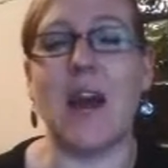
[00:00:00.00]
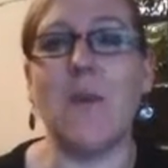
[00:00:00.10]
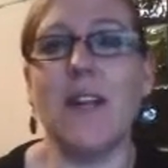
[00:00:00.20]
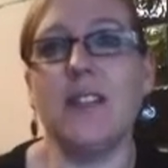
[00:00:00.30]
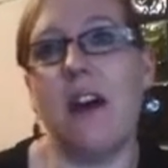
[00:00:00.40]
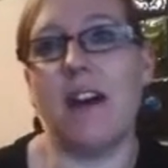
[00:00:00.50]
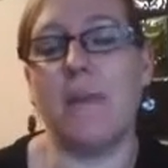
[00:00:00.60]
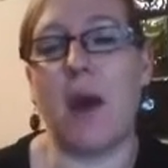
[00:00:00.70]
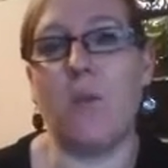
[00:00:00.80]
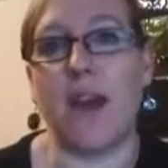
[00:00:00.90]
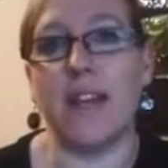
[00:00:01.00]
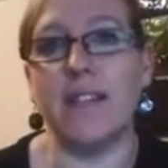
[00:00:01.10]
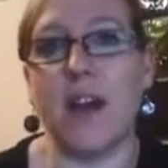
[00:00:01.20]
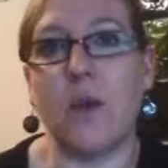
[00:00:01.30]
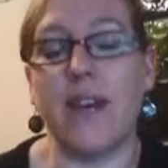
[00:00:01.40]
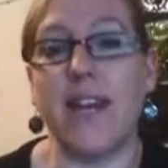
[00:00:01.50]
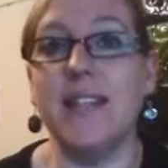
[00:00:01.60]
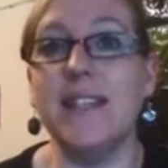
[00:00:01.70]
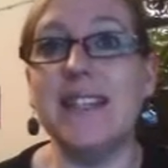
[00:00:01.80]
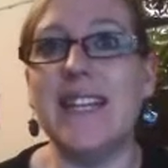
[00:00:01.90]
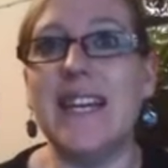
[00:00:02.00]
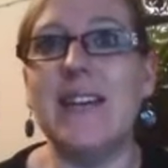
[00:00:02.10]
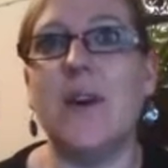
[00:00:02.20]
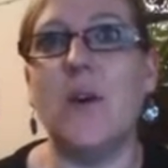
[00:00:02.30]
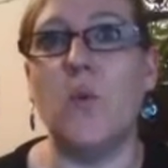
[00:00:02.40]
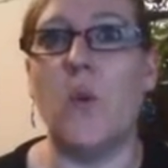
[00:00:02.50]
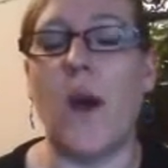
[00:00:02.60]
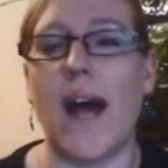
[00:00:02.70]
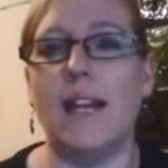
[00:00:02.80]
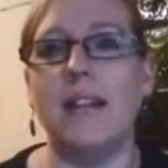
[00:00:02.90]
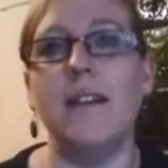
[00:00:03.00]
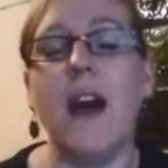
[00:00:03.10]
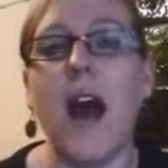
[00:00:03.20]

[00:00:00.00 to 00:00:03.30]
I want to talk about ways that we can live well.